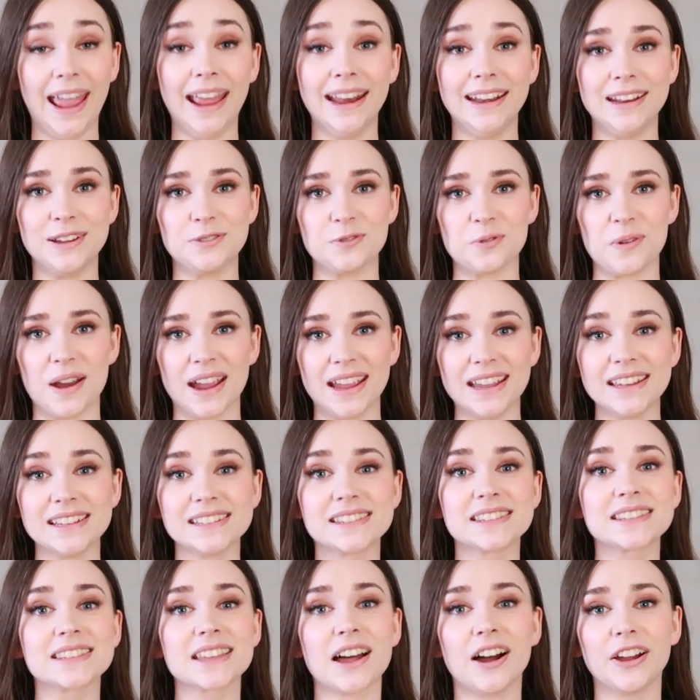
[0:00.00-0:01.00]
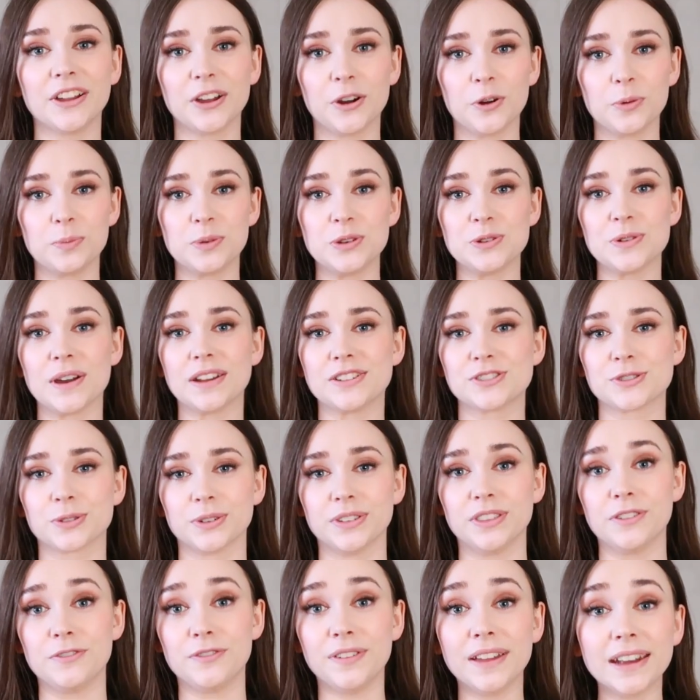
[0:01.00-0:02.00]
Anyways, I hope you
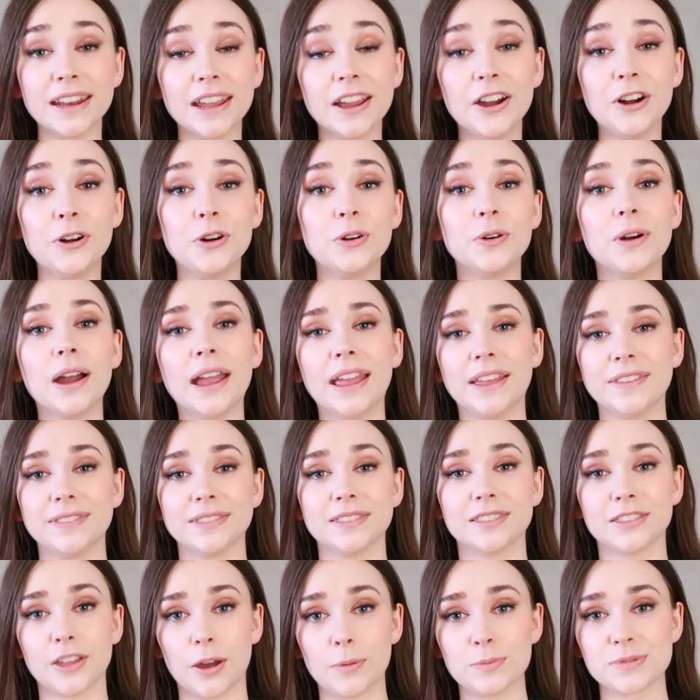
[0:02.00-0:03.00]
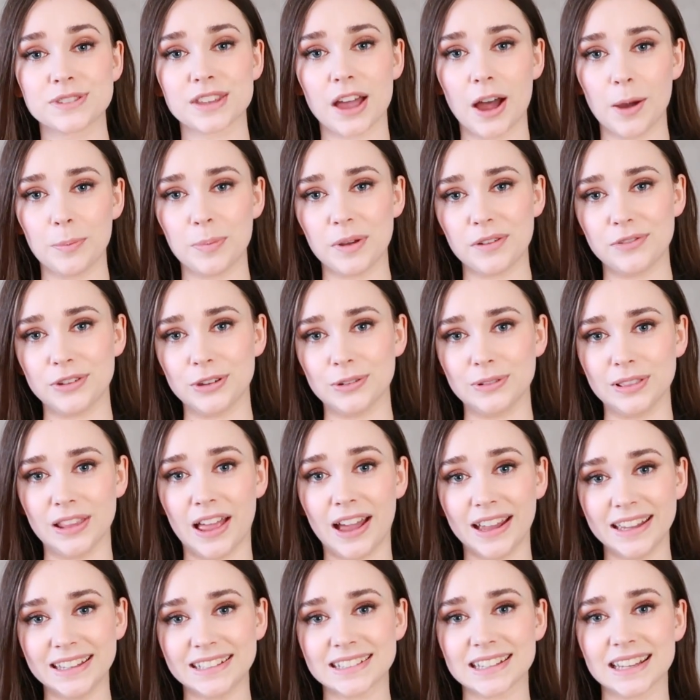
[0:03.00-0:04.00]
enjoyed the video. Hit thumbs up if you
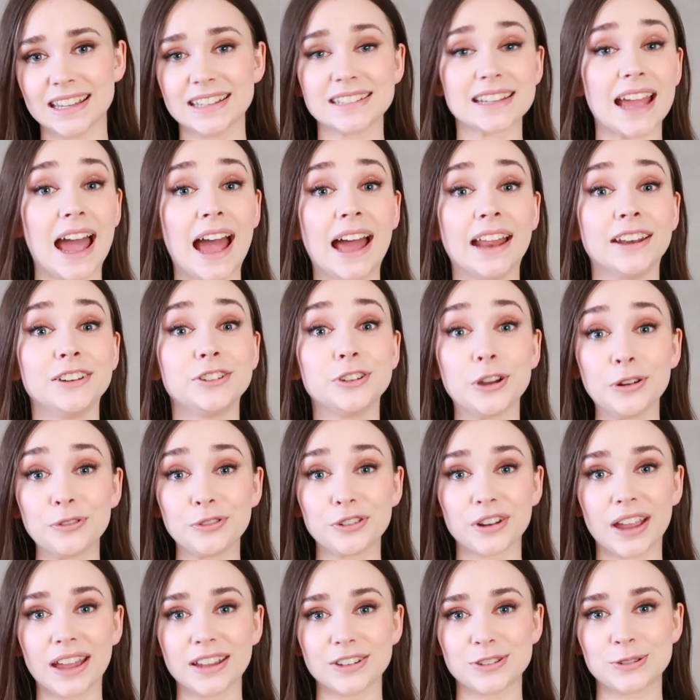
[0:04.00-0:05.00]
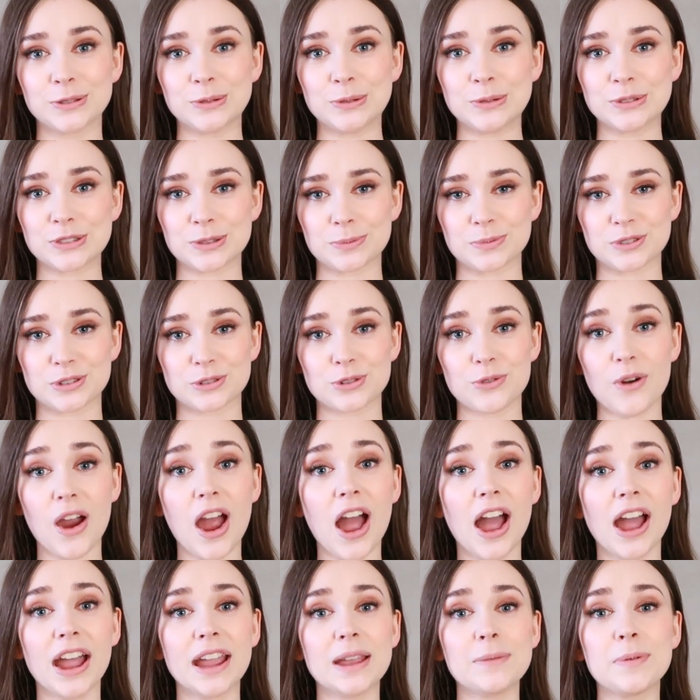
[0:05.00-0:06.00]
liked it, and don't forget to
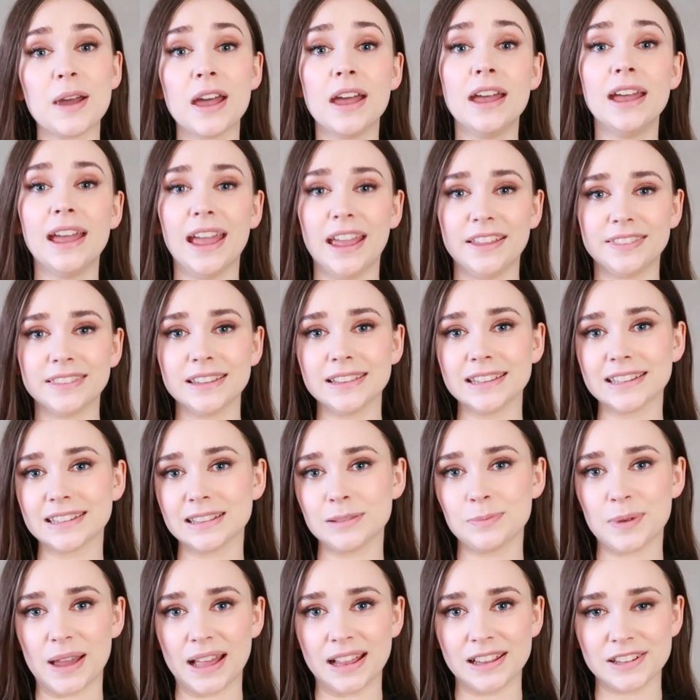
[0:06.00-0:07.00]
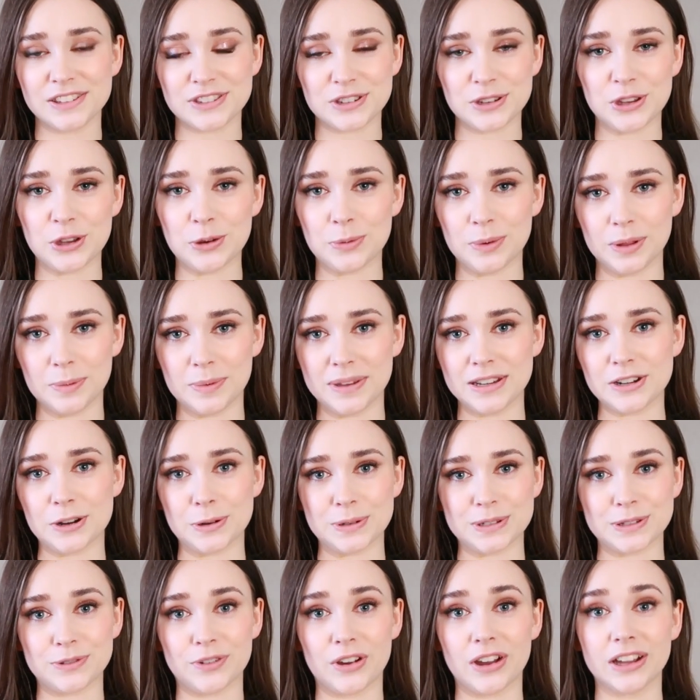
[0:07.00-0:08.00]
subscribe, hit the little bell so you will be
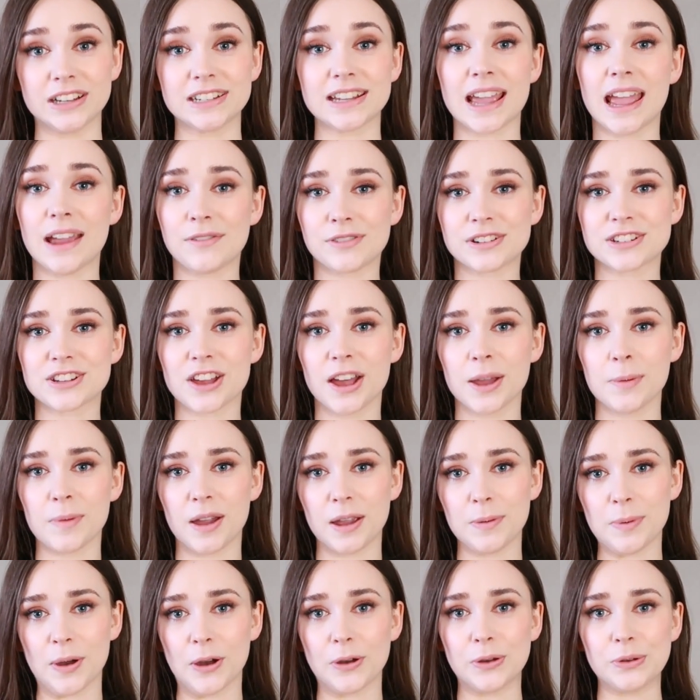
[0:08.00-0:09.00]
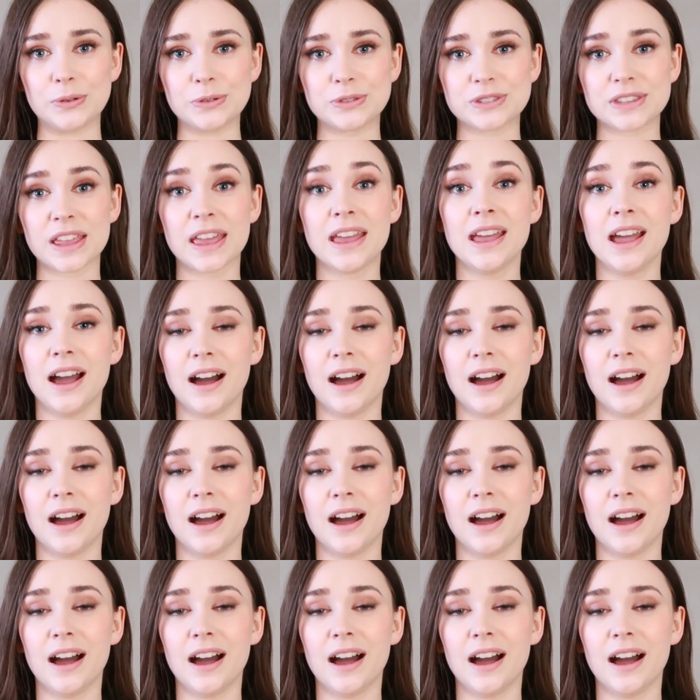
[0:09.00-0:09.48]
notified every time I post,